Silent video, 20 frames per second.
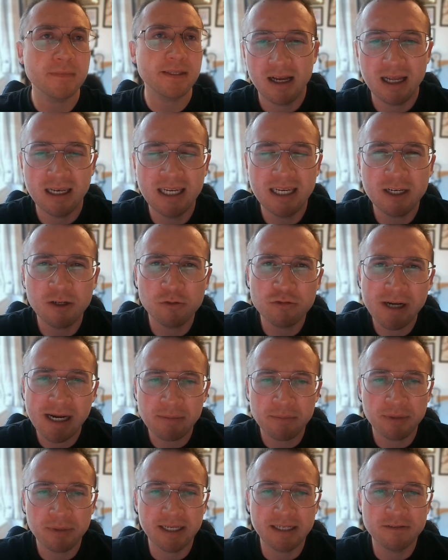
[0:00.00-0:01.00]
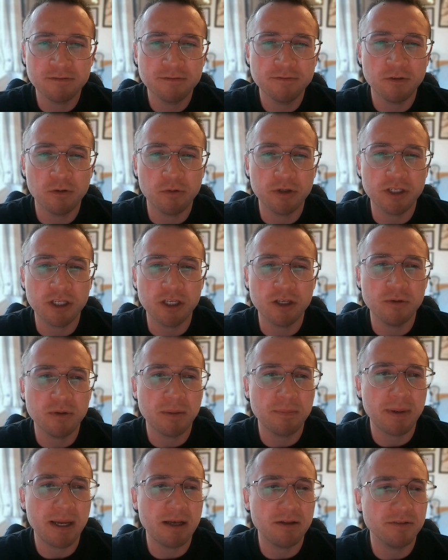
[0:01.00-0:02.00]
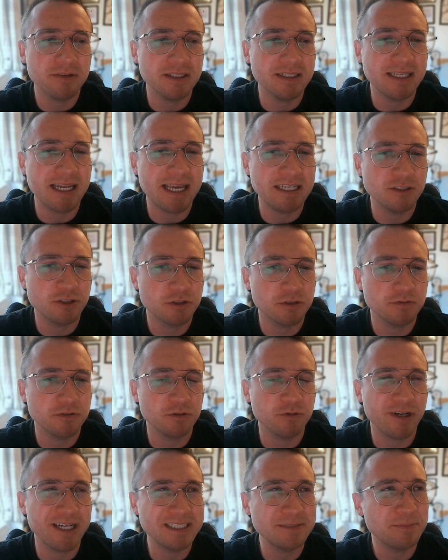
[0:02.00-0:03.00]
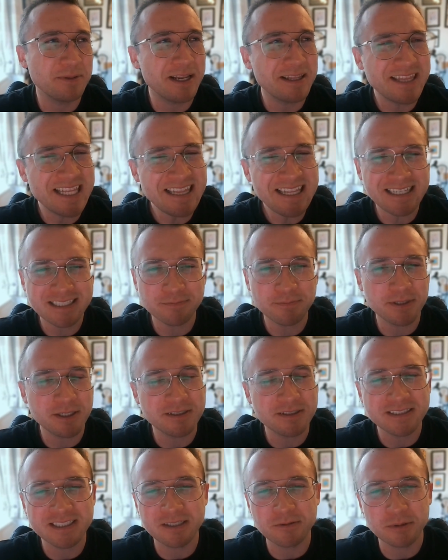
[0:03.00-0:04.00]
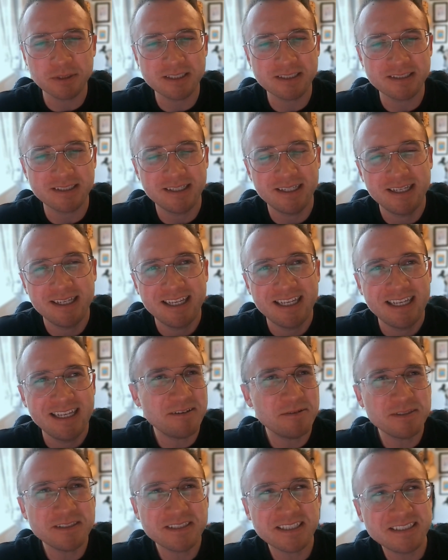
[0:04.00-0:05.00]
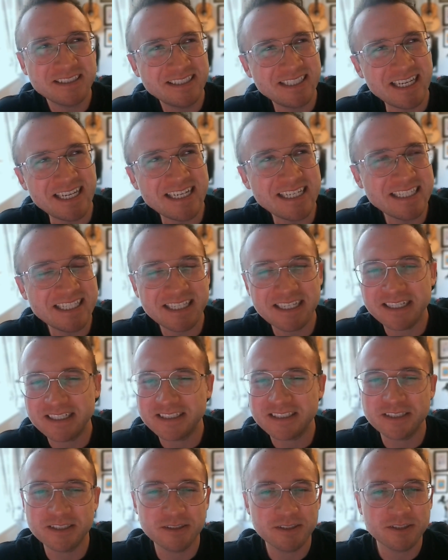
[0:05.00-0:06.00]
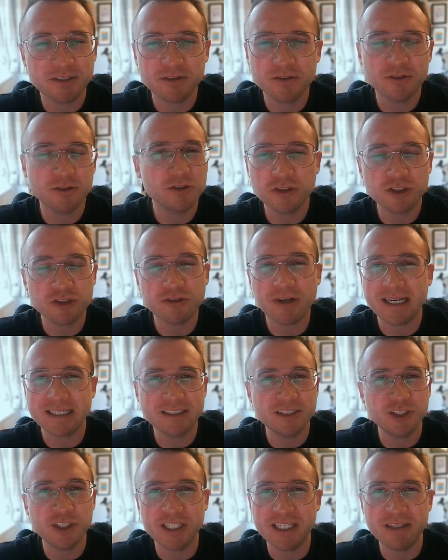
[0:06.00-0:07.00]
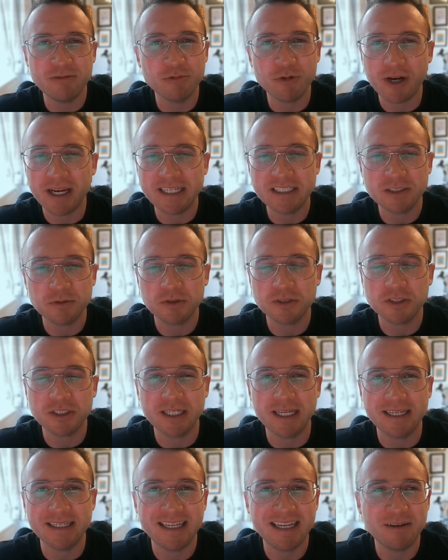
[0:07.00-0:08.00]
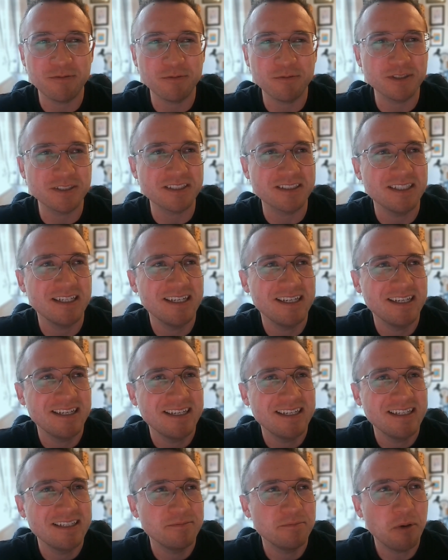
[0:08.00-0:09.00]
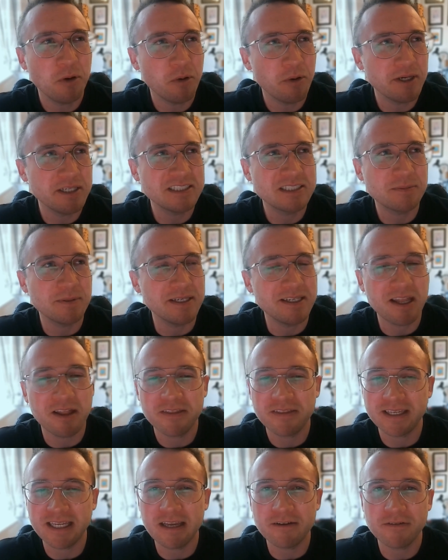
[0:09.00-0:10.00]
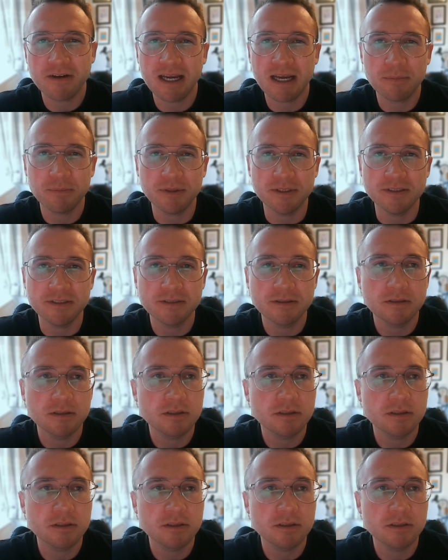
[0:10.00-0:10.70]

A little rambling for you about the nature of the race, but I think that's because it was a tedious strategy race, wasn't it? It was poised, but nothing ever happened.